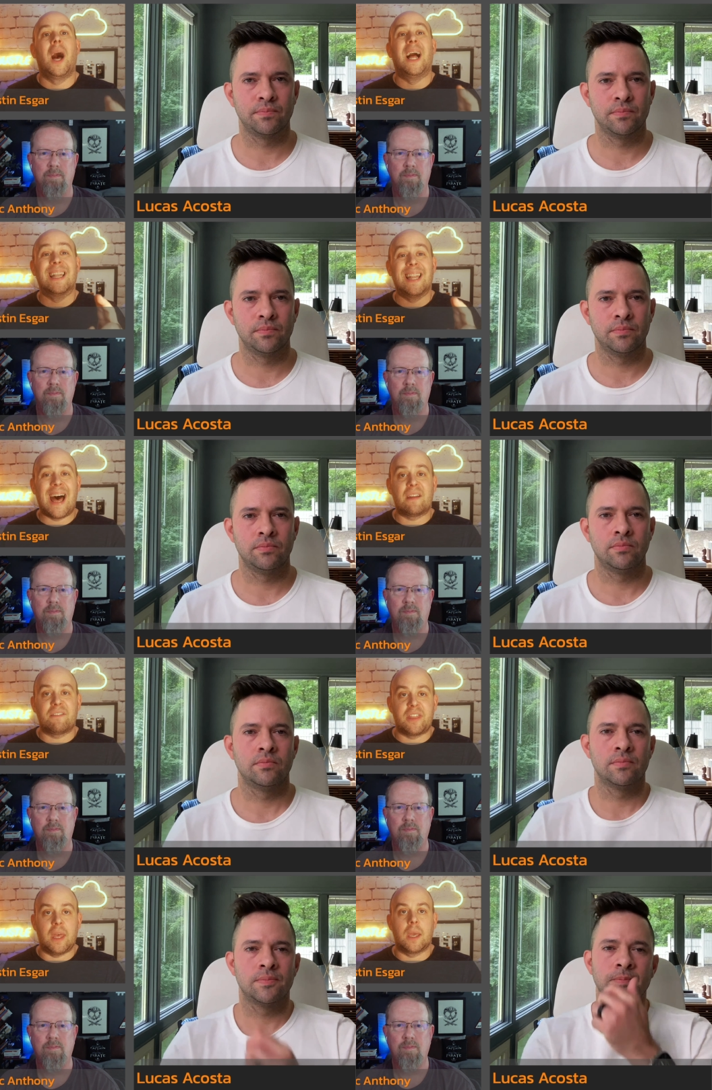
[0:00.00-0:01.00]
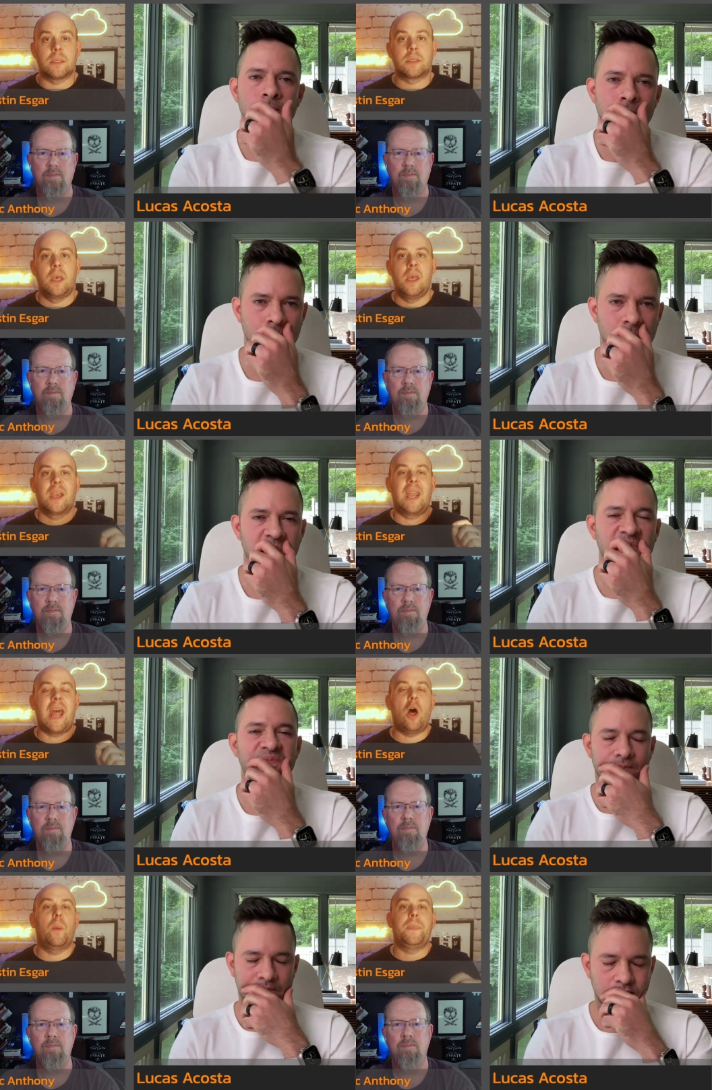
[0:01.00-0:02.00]
Speaker 1: a lot of things
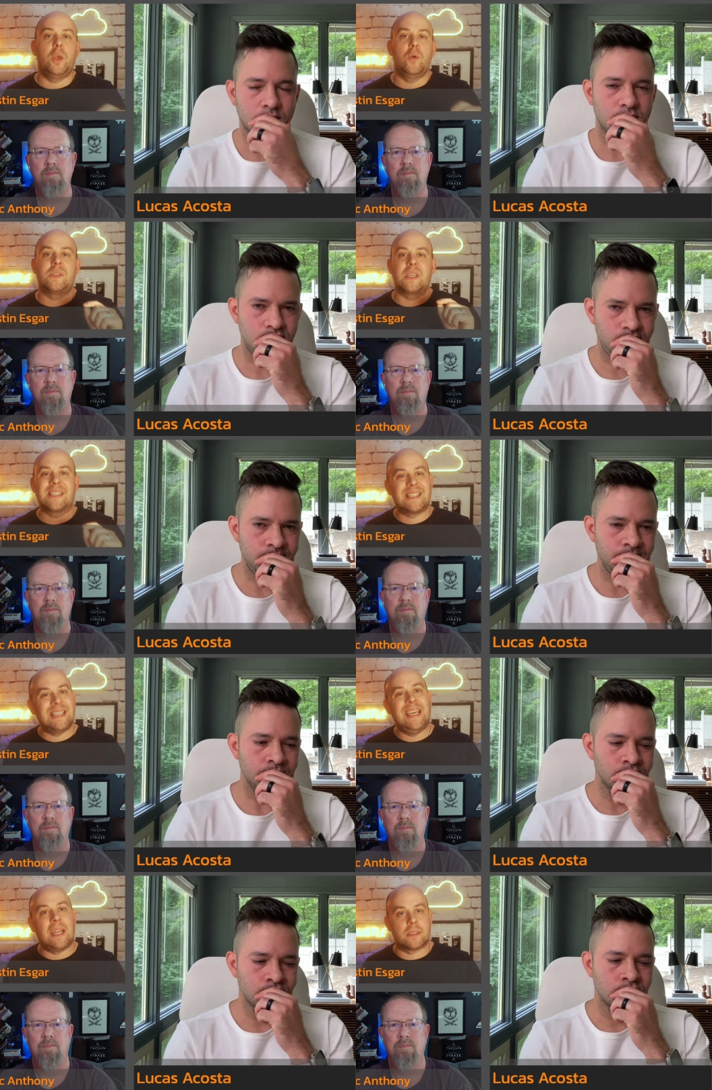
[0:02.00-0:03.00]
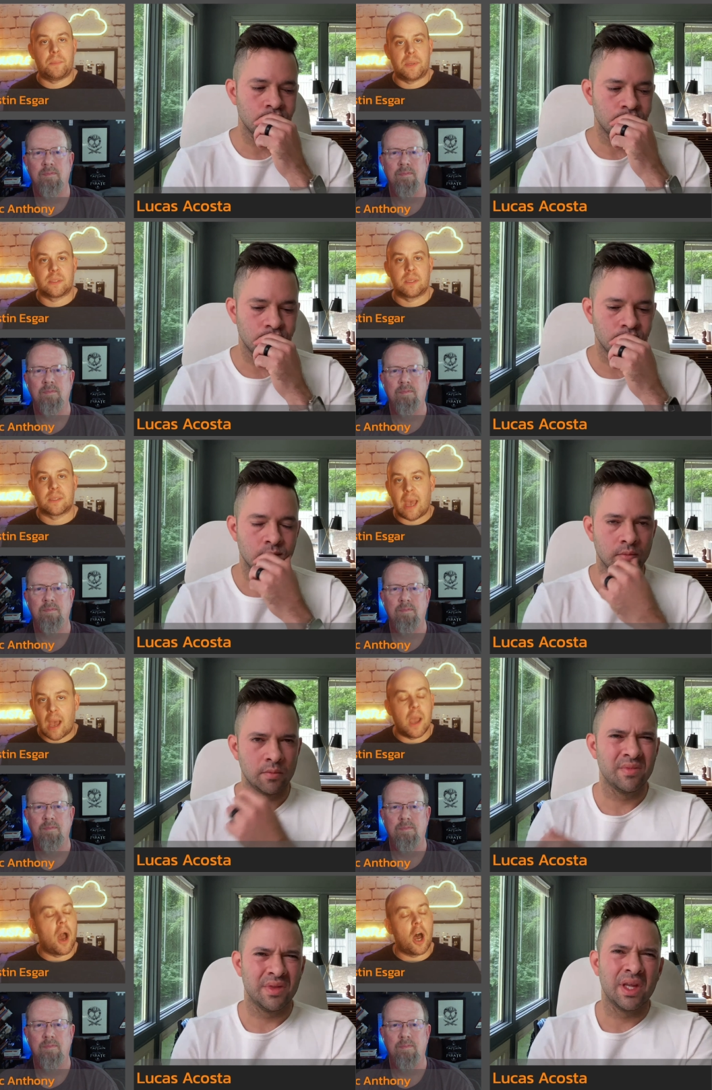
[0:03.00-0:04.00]
can help you succeed as a business.
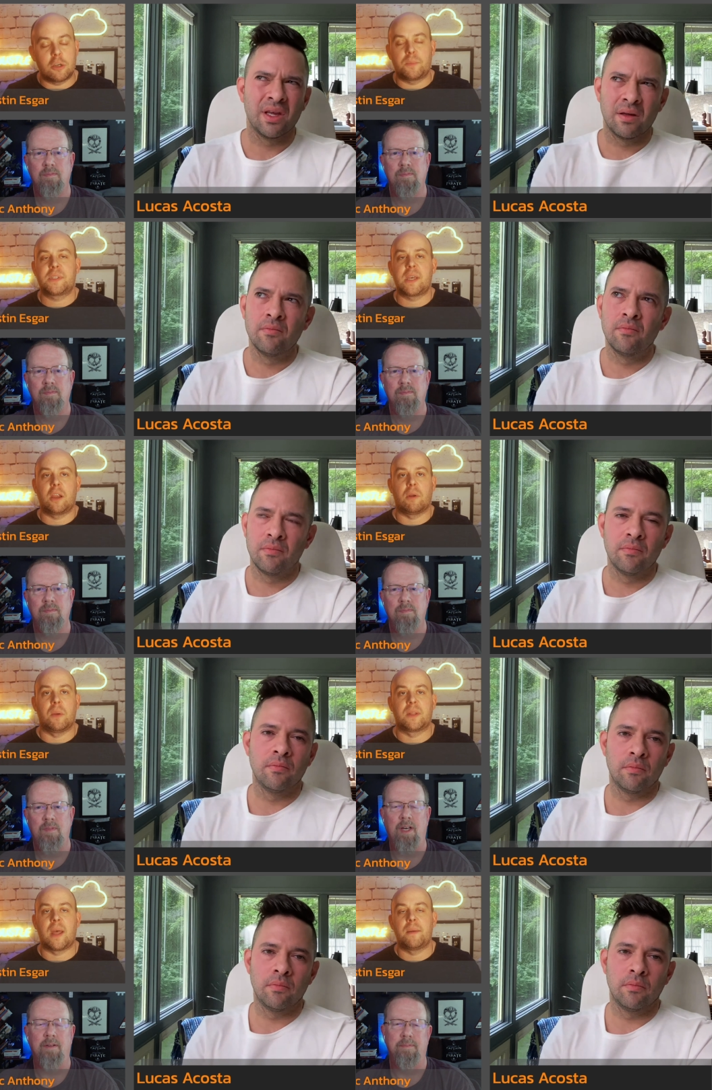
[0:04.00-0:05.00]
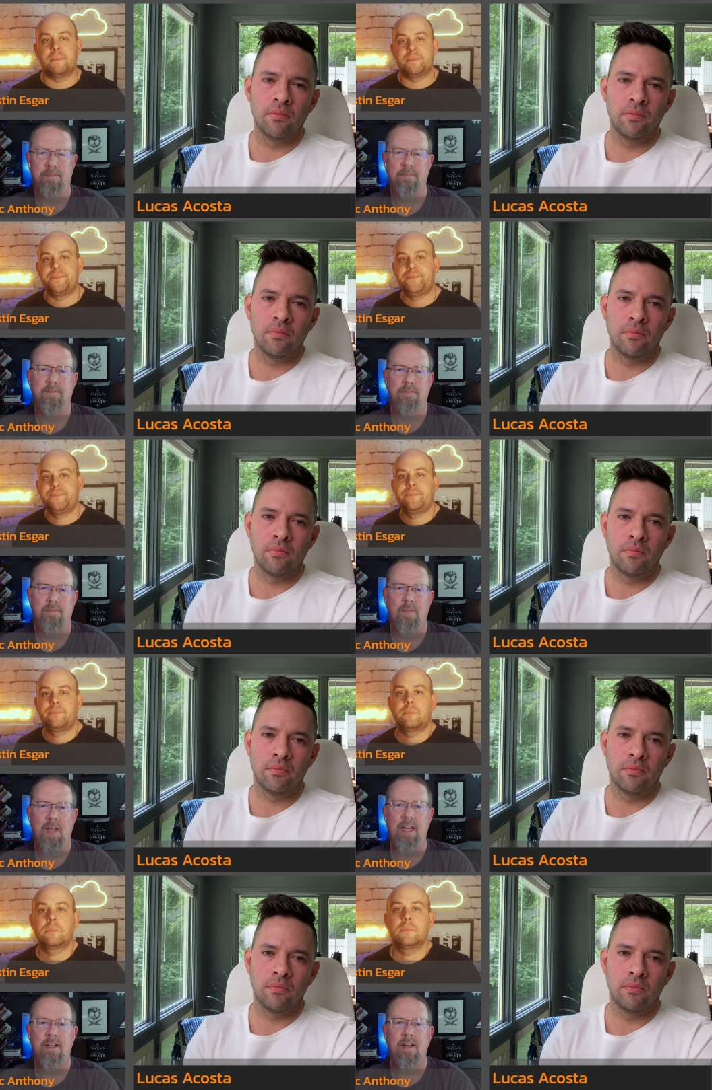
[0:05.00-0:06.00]
I, I 100% agree yeah. with that.
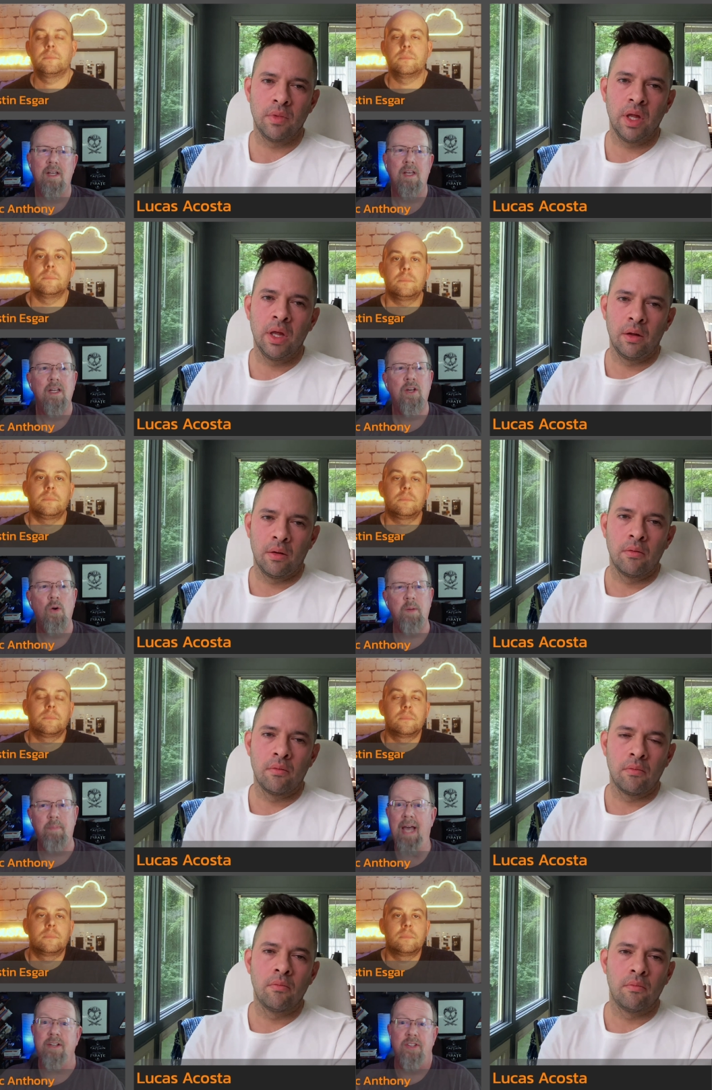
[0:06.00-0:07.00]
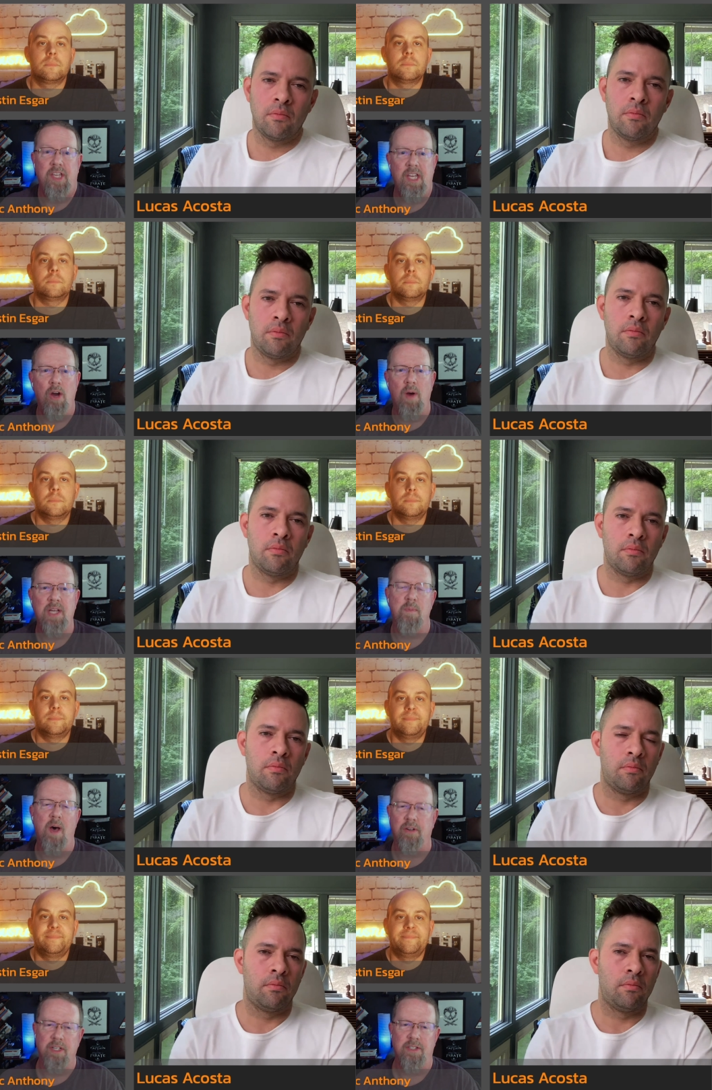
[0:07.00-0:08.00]
Speaker 2: And going back to the EOS
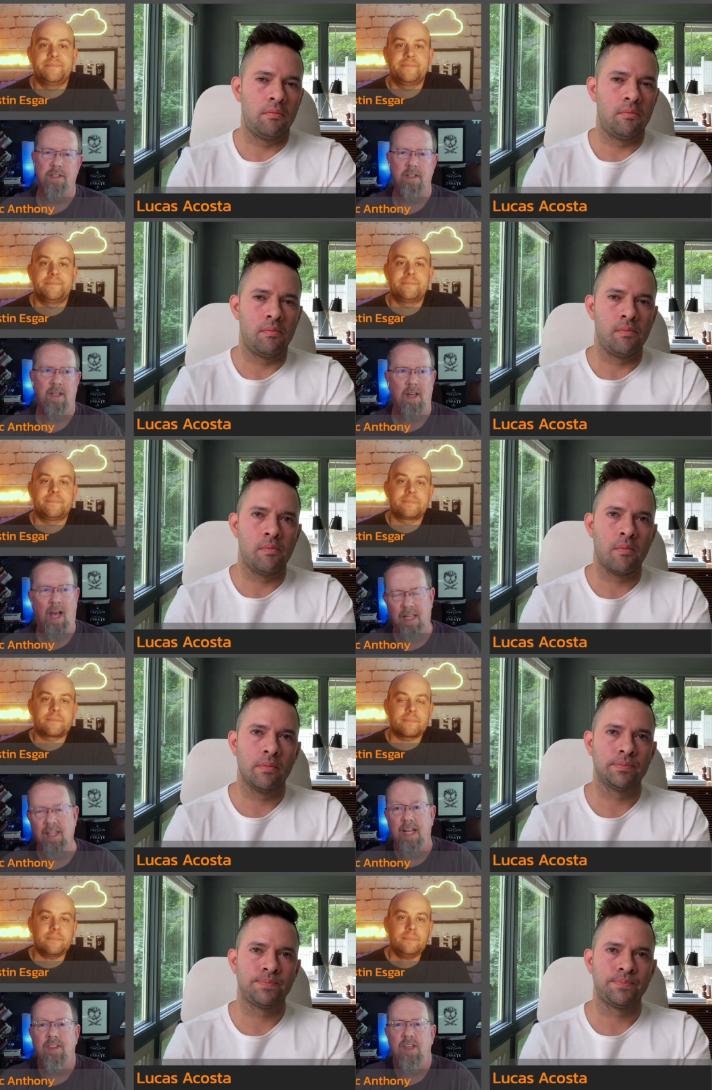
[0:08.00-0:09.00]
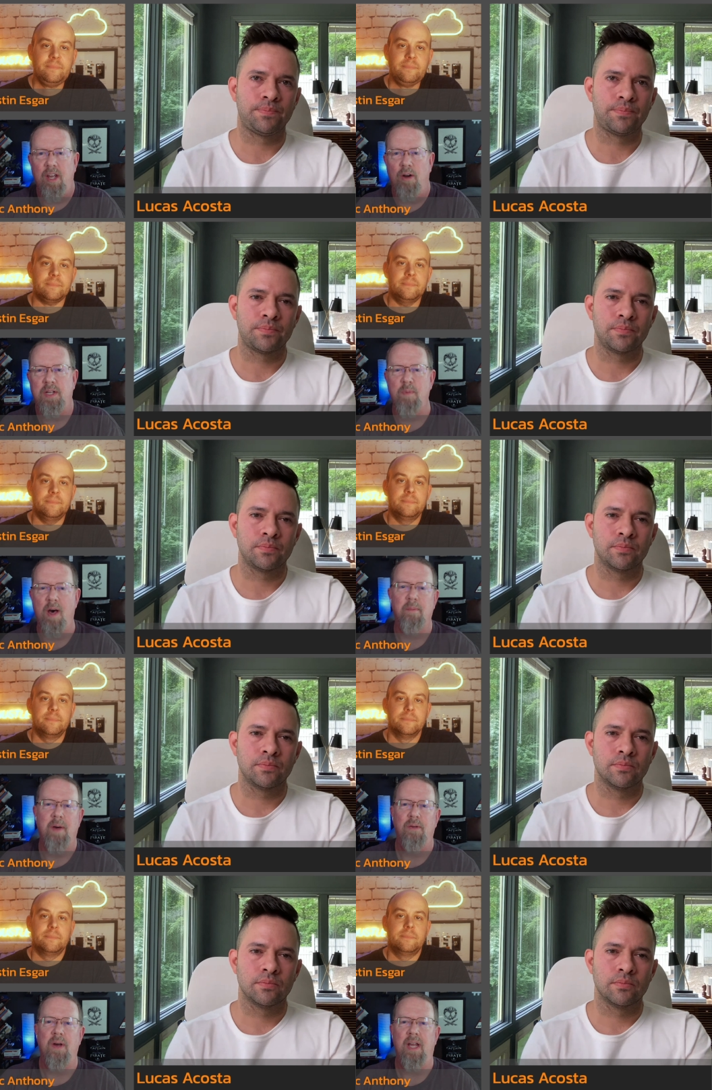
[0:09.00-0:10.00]
model, because I like the EOS model,
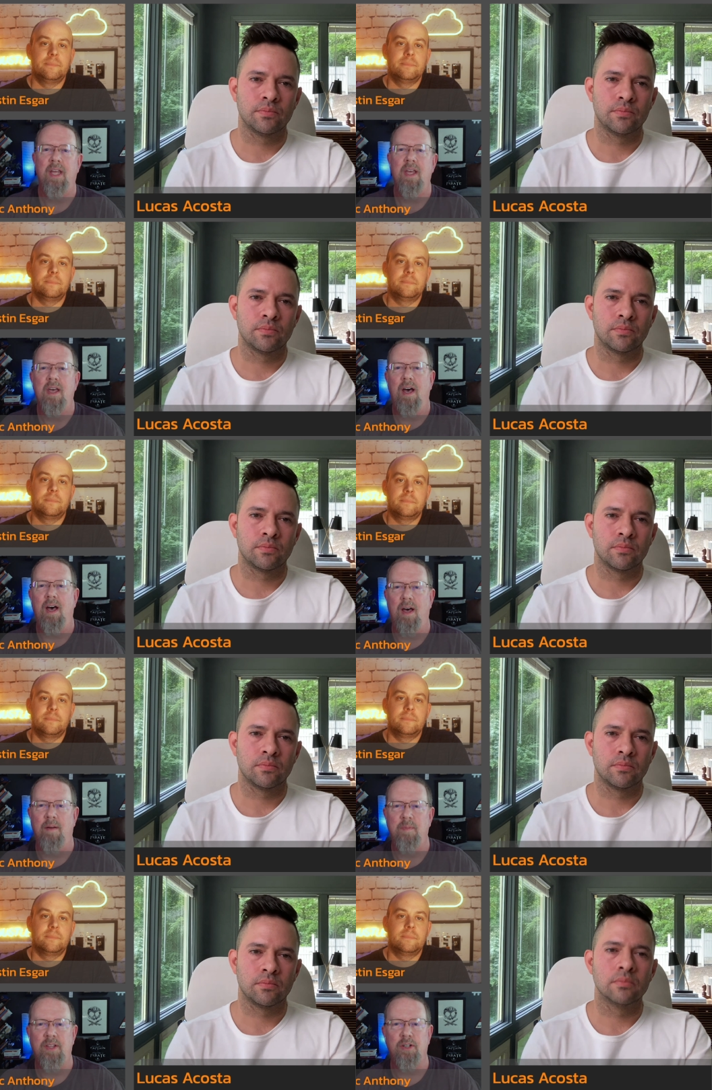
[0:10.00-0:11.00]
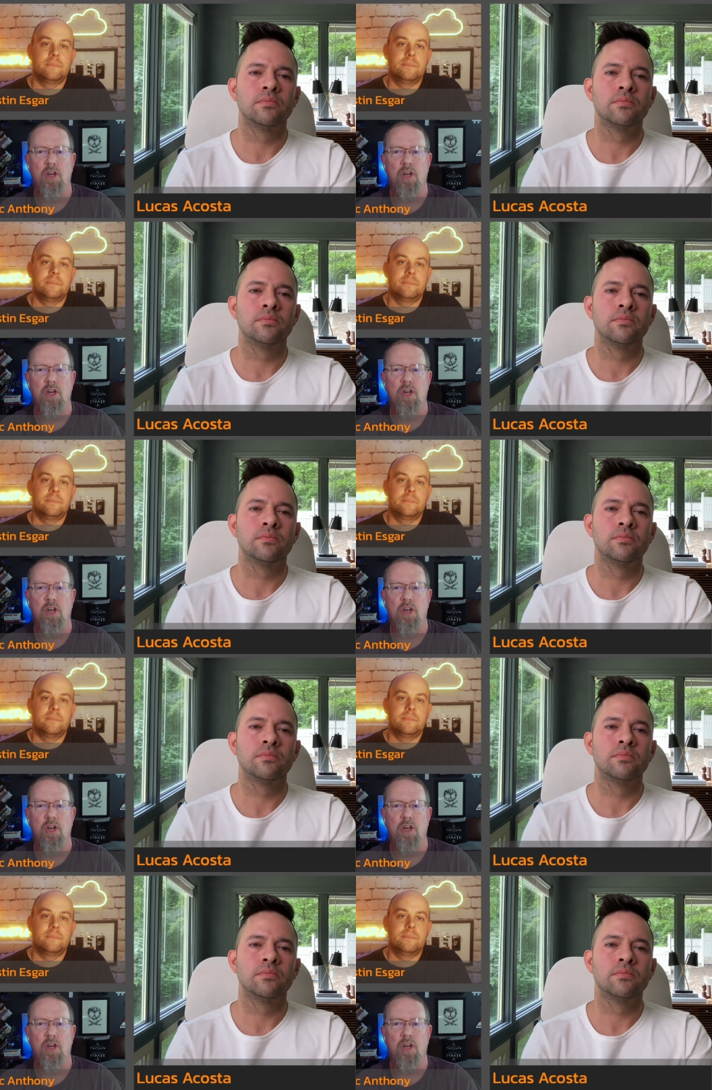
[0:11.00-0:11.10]
by the way. Um, there's